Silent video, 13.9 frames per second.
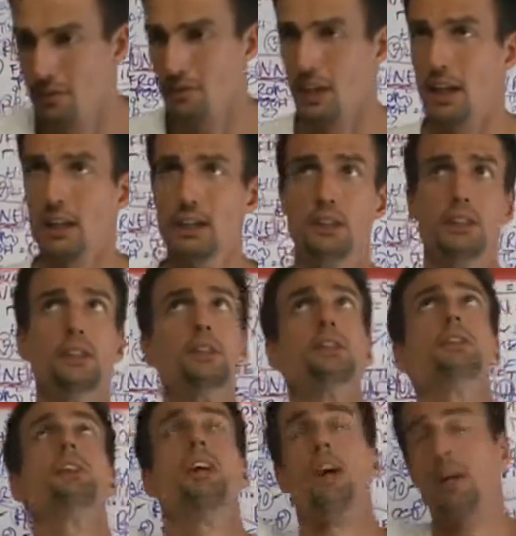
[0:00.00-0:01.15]
It's like,
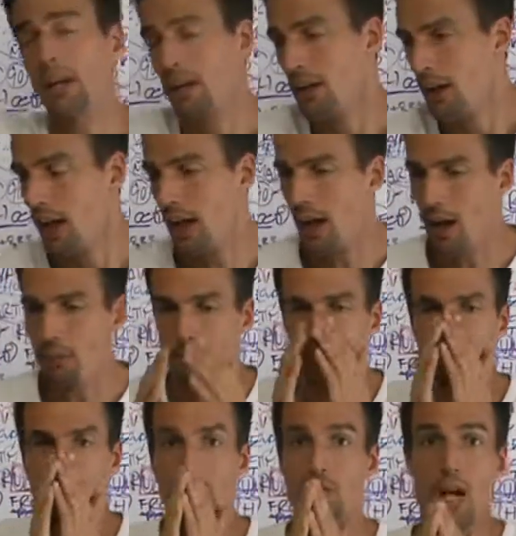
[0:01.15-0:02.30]
okay, um,
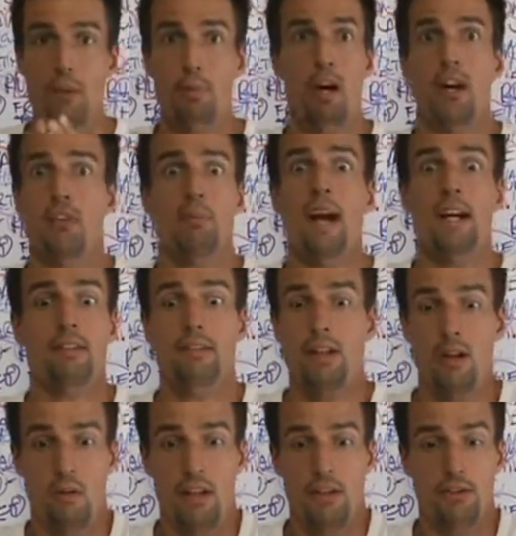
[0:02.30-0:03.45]
the tripod is maxed
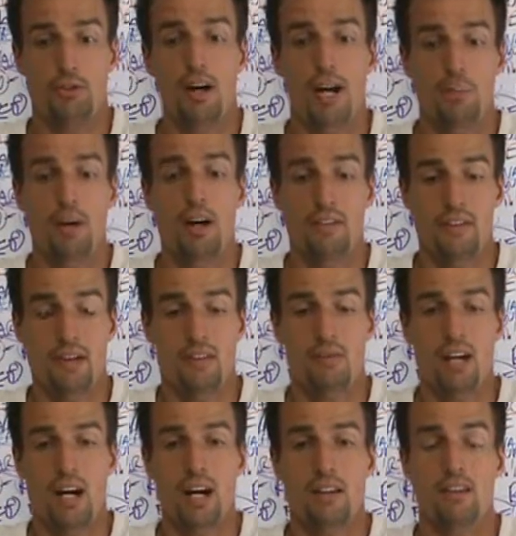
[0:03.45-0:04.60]
out. Like the tripod that I've
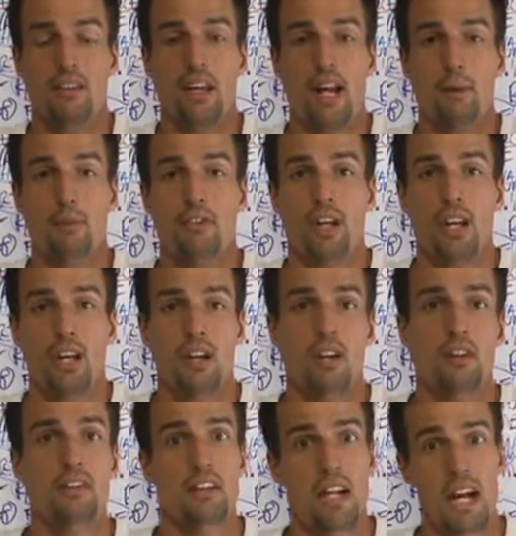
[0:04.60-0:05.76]
got this camera standing
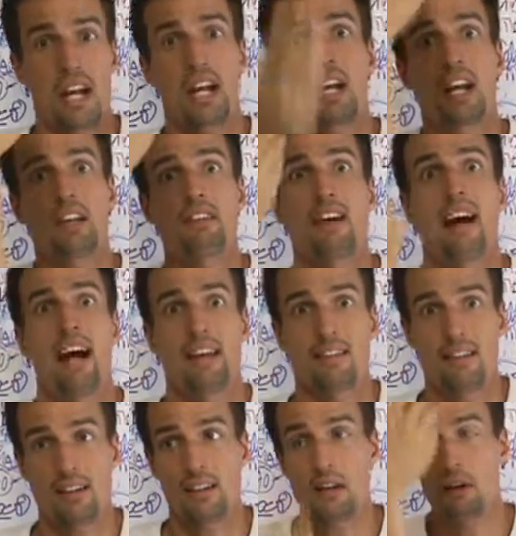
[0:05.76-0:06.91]
on is like as high as
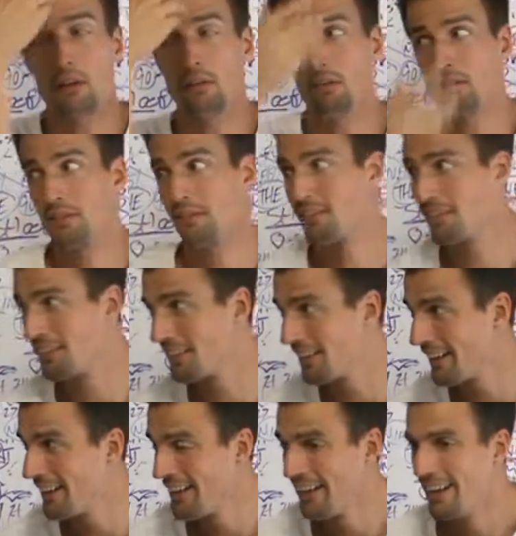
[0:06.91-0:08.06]
it'll go.
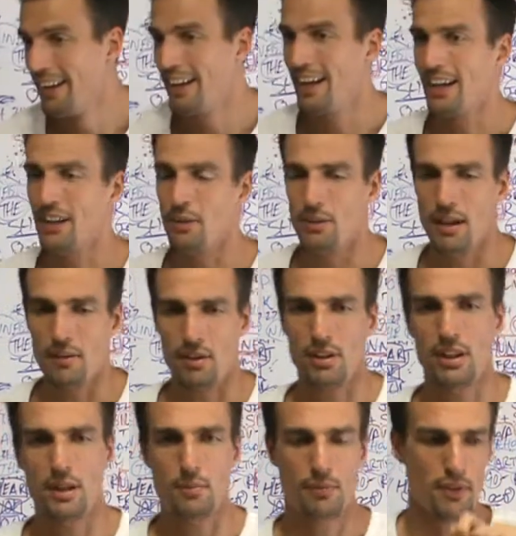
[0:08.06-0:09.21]
And I don't have the
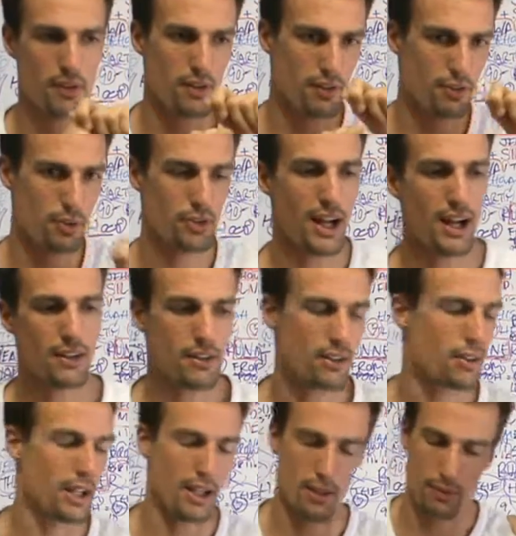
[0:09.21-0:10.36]
clip for the, to attach.
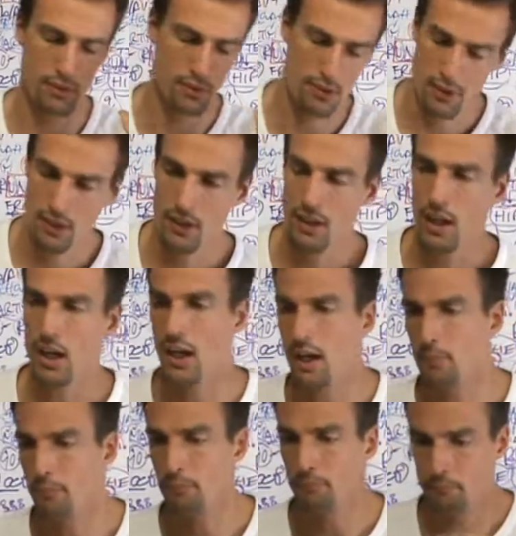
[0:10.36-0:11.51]
Okay, anyways.
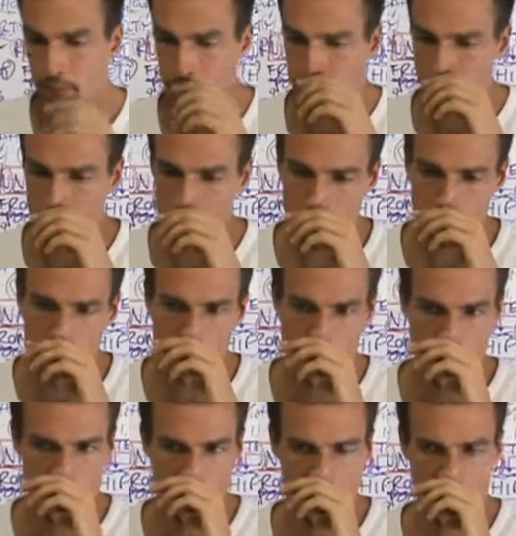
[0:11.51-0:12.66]
Um,
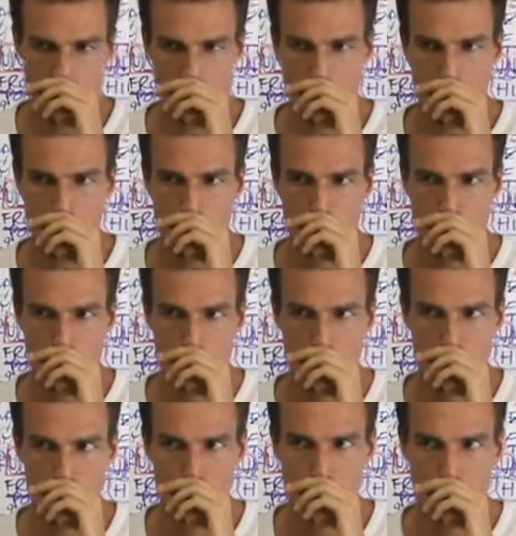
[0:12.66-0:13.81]
but I just want to
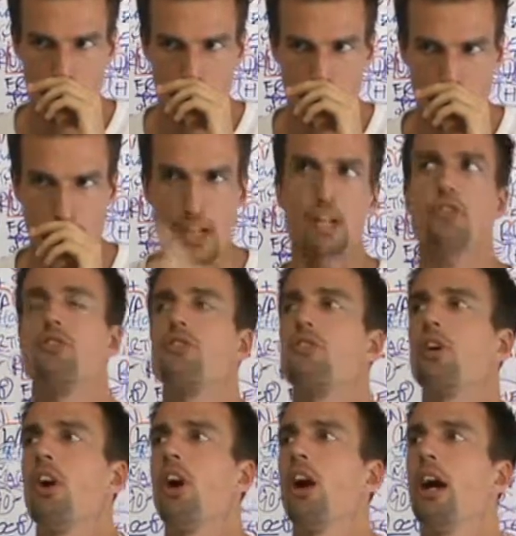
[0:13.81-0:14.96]
preach
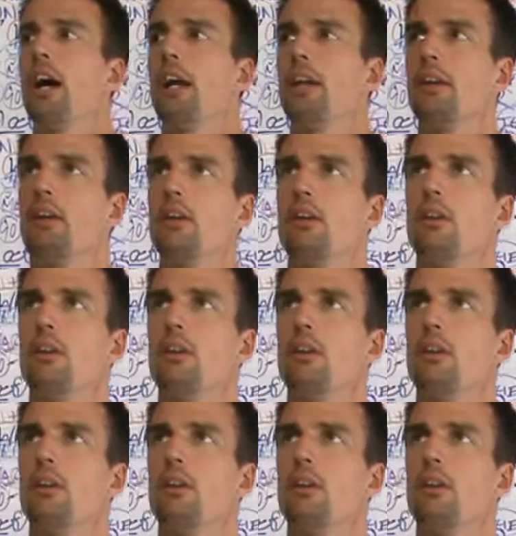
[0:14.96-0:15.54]
on